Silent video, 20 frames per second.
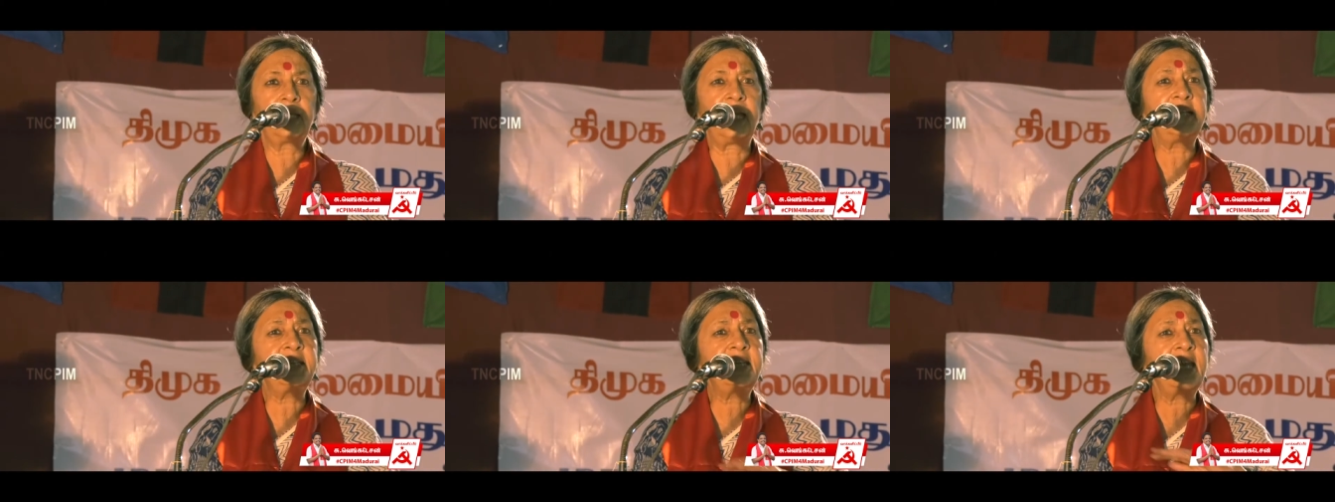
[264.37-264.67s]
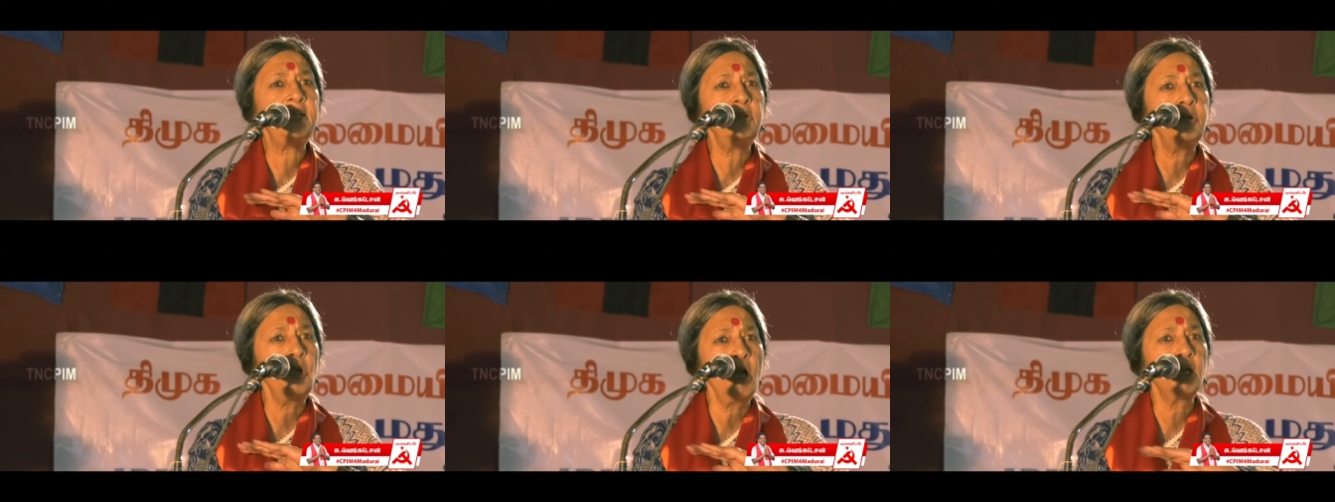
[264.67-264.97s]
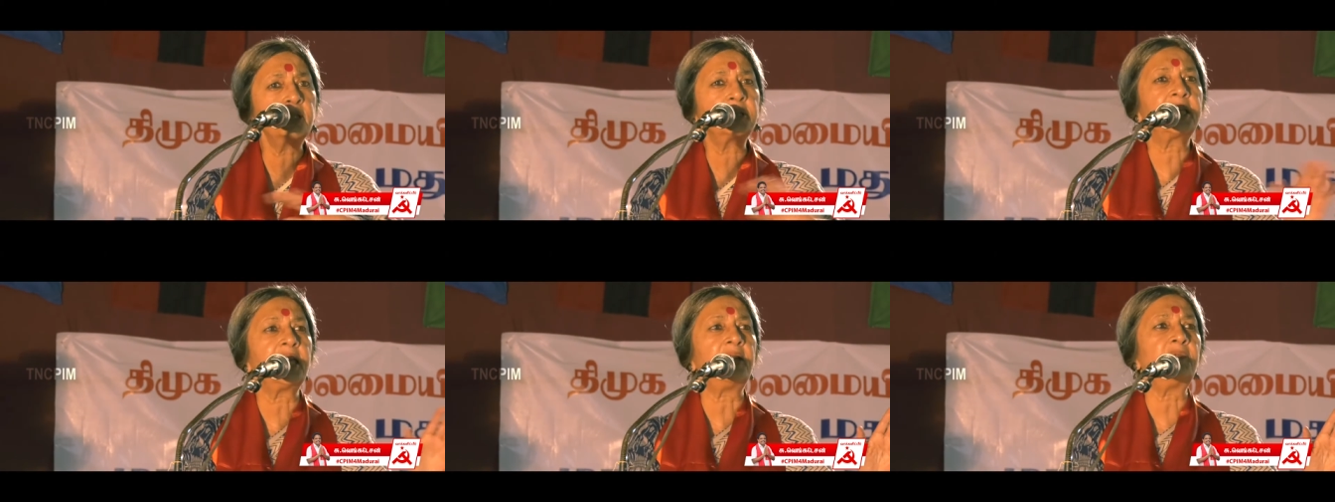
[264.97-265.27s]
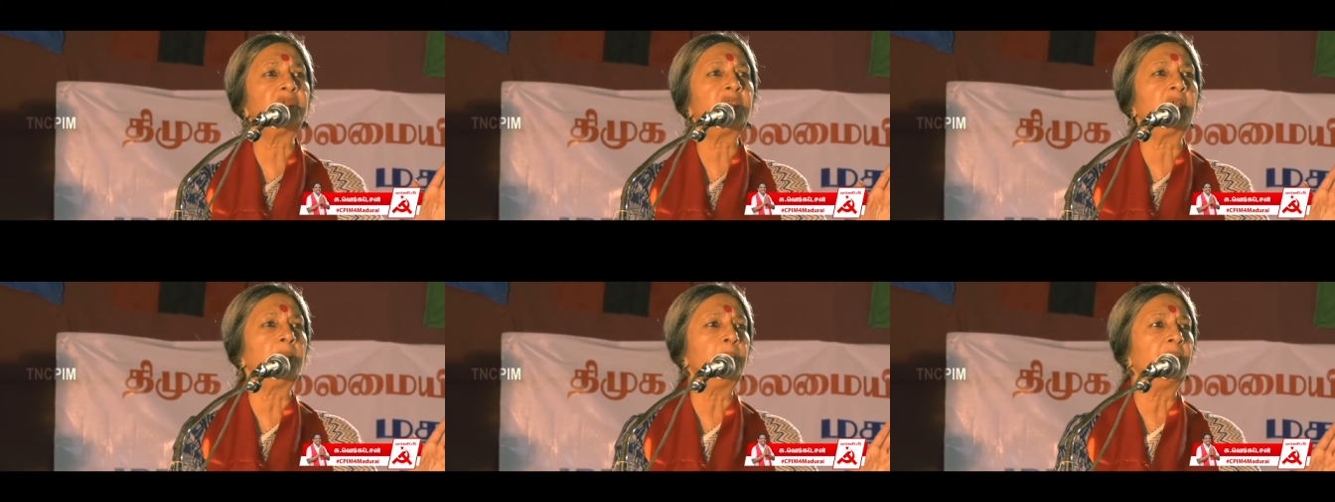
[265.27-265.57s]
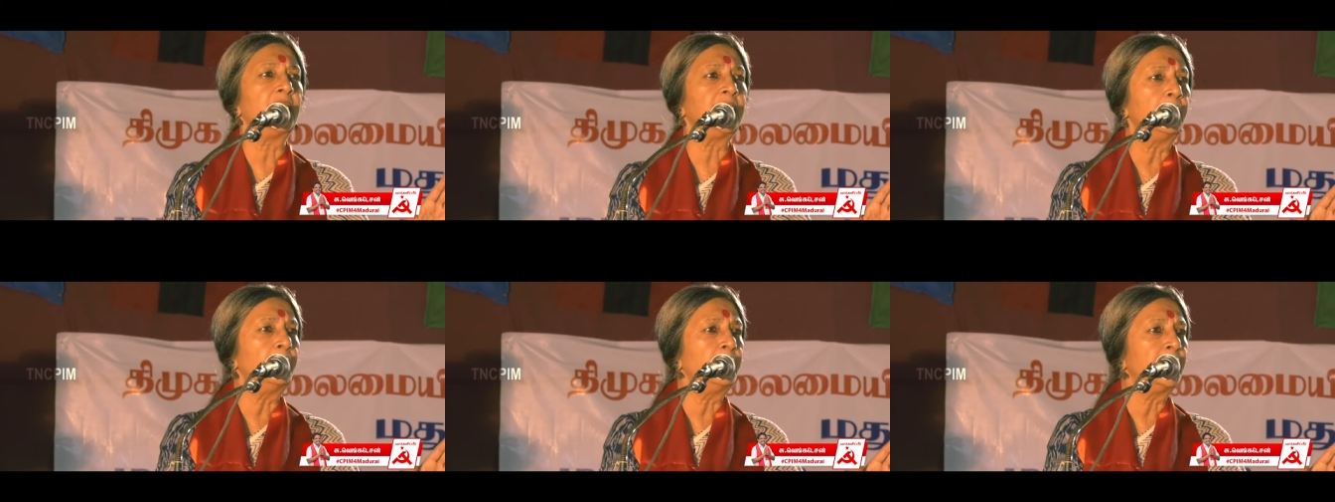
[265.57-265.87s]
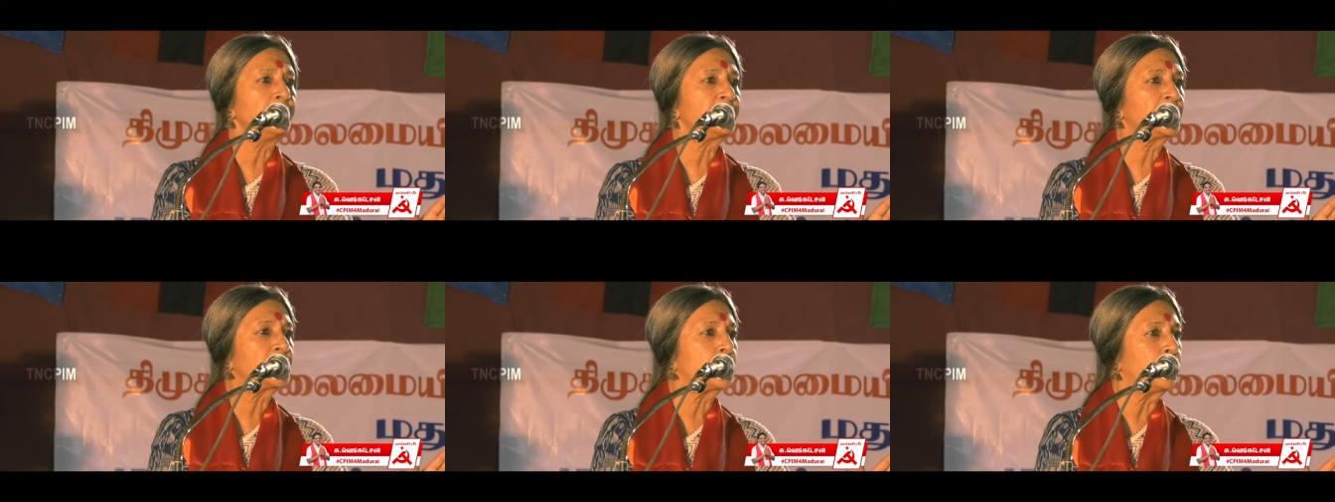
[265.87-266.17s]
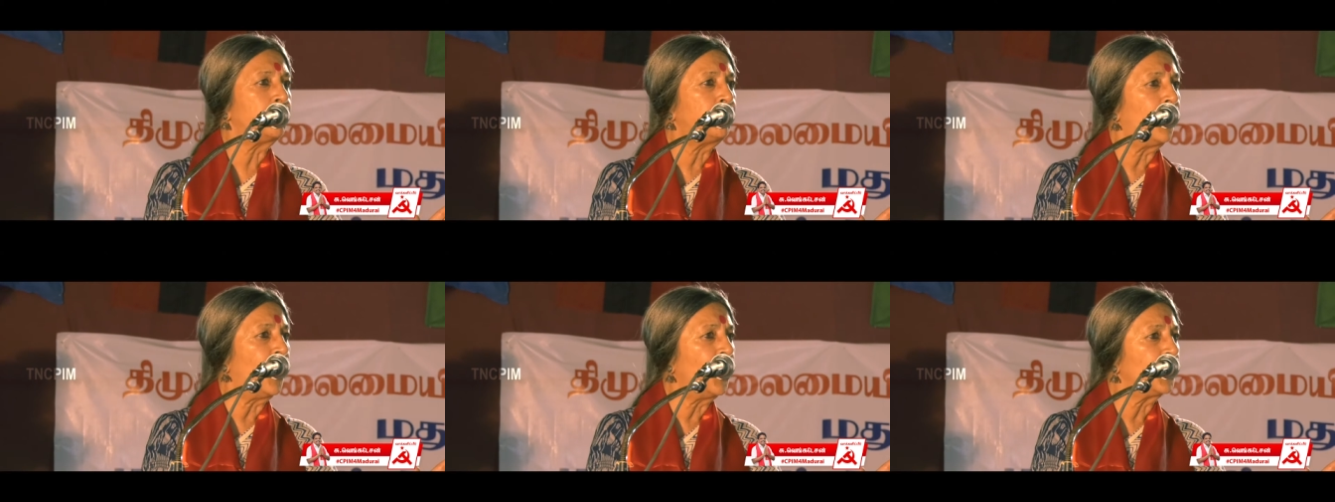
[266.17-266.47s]
They did not give the minimum
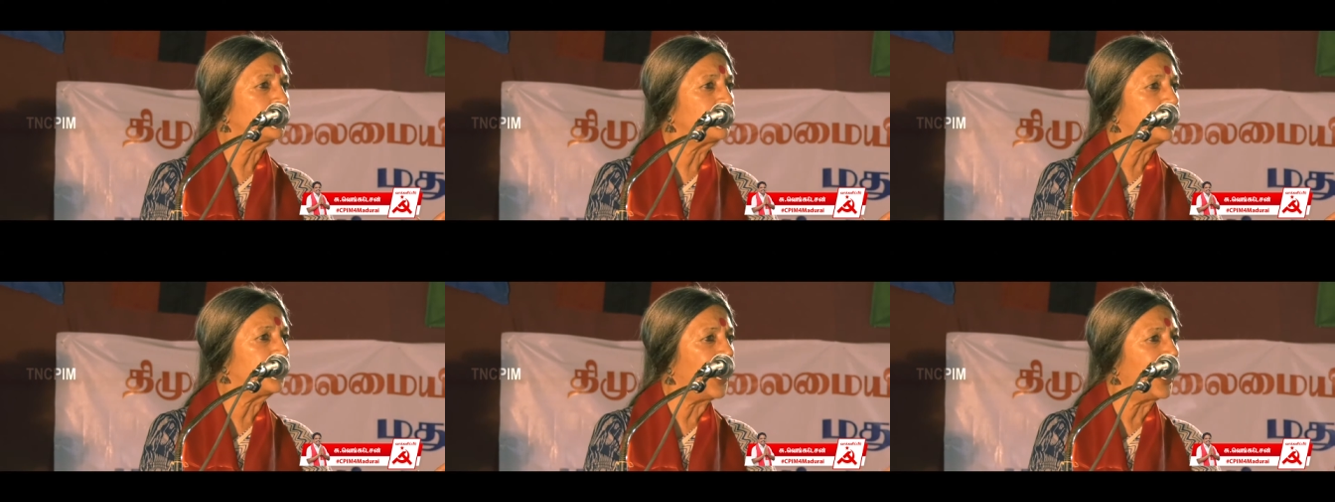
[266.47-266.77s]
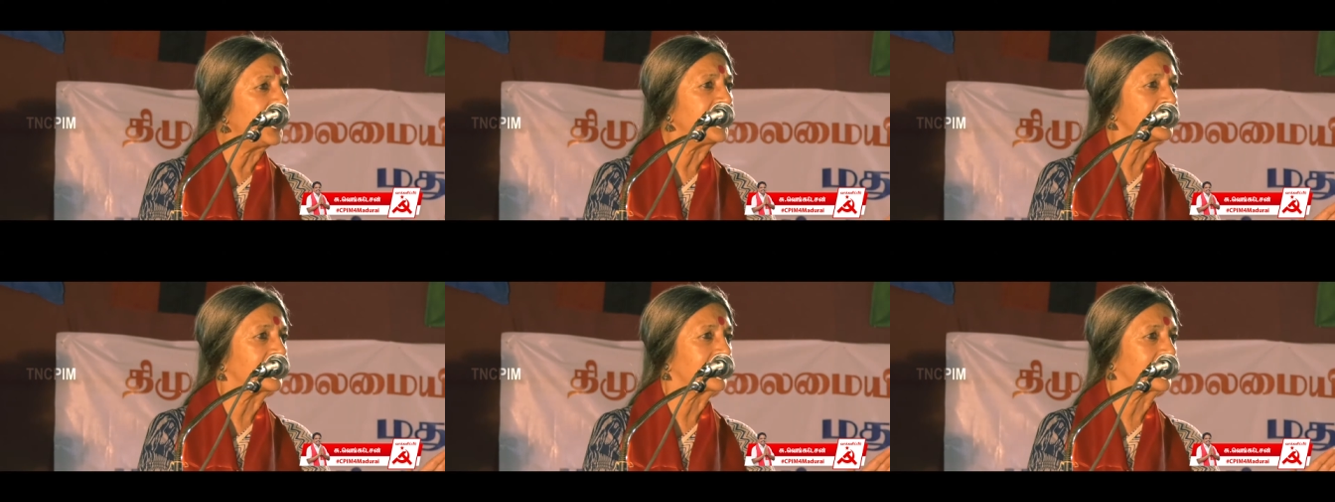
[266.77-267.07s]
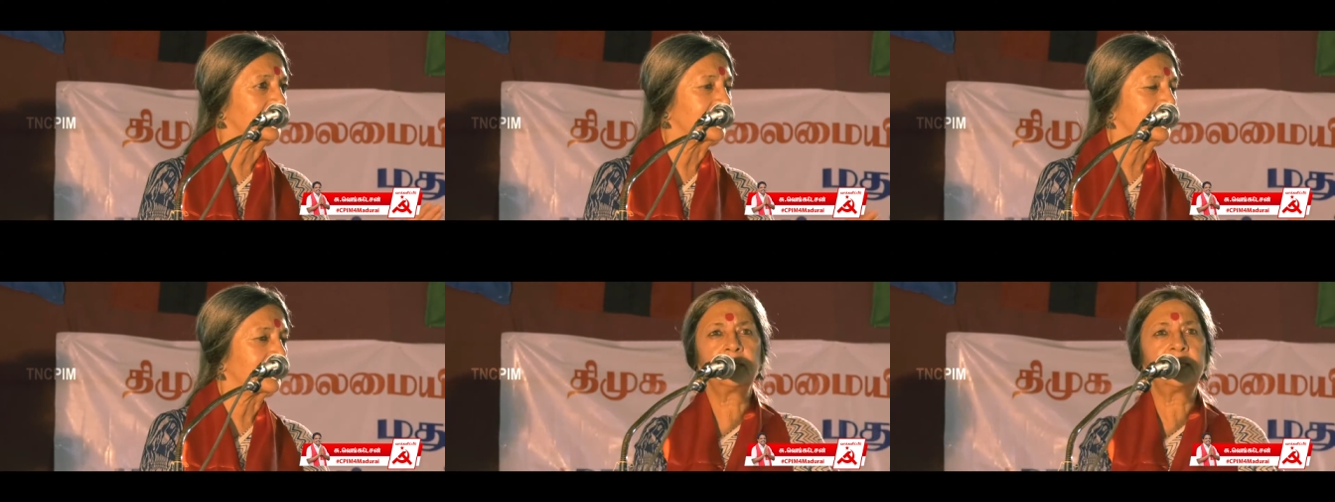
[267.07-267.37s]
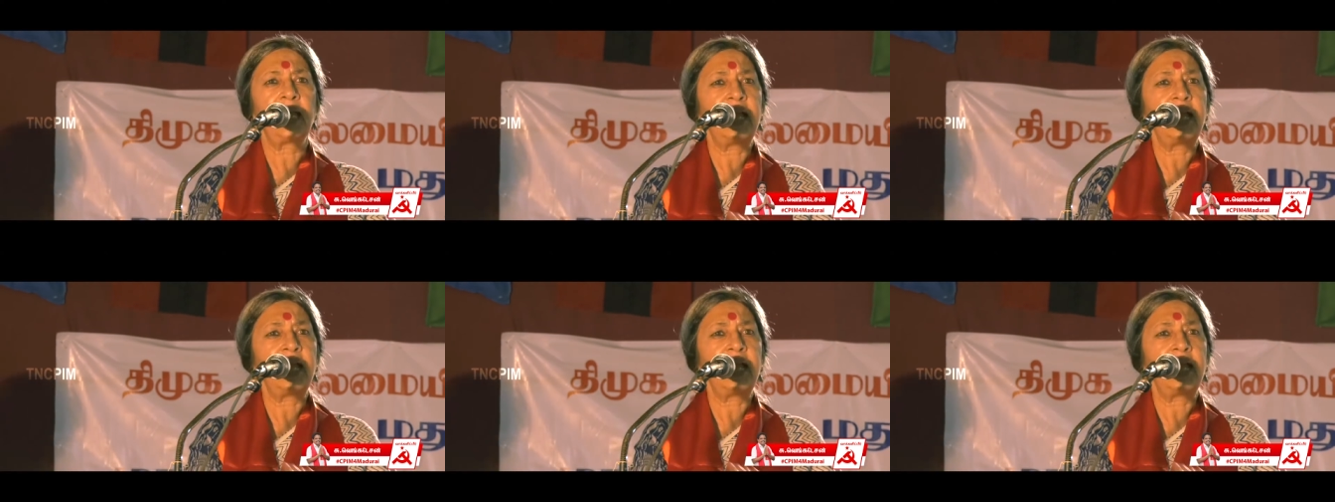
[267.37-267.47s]
support price.